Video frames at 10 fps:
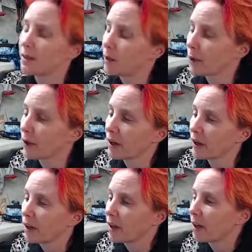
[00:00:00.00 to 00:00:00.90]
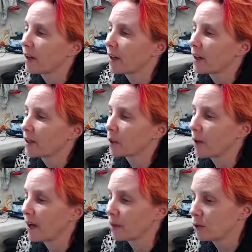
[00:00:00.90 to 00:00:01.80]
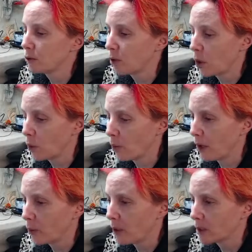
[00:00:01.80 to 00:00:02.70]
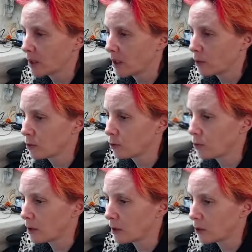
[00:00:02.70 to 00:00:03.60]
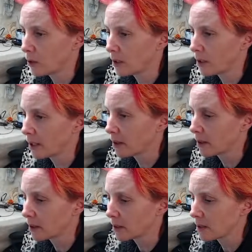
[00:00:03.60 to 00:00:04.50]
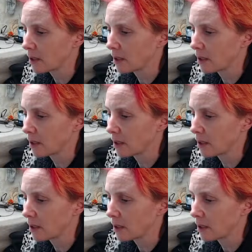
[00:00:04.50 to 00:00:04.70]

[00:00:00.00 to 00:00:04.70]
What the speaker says: Okay. So as you know, I went down to Illinois to get this,